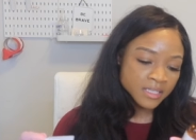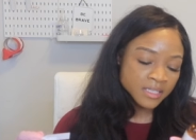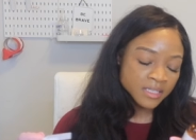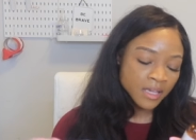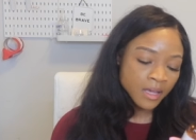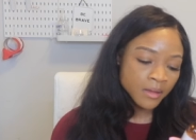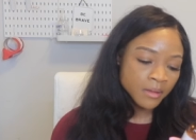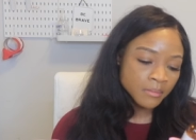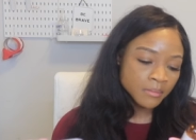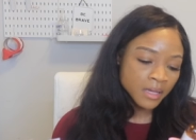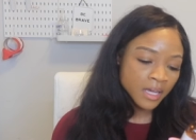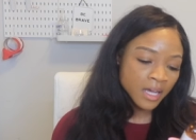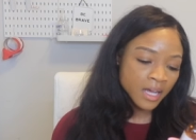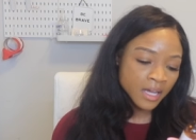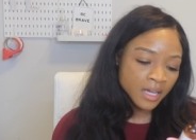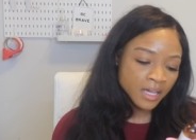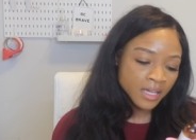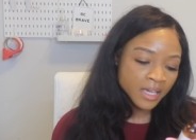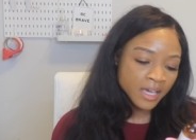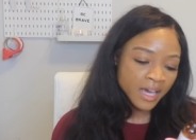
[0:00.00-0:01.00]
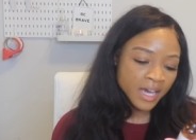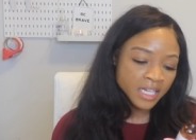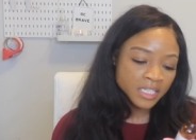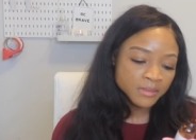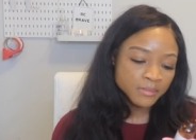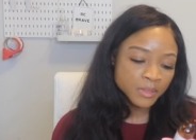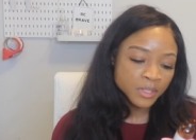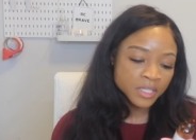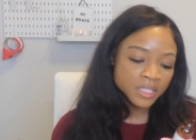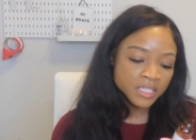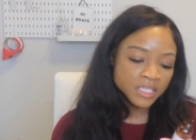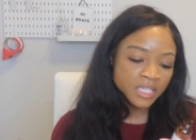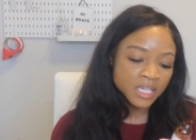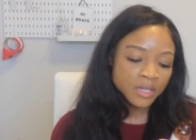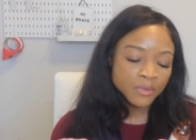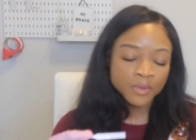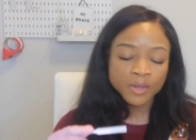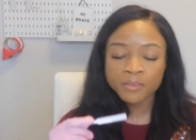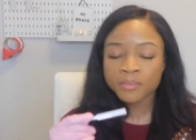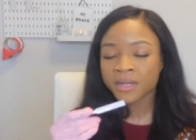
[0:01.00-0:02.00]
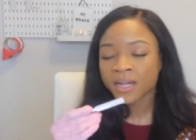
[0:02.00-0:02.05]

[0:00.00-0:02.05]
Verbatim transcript: sambac, cashmere, and teakwood,